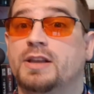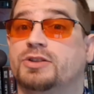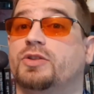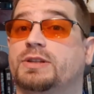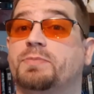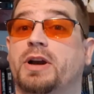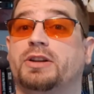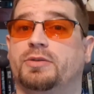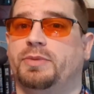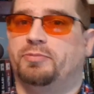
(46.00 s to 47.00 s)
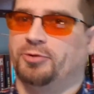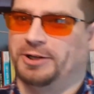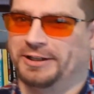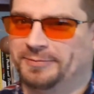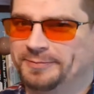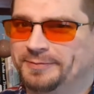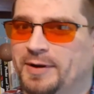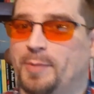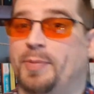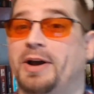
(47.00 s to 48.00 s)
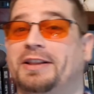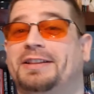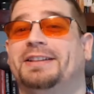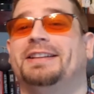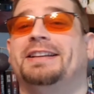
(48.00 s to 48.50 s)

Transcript: this might not be pretty. But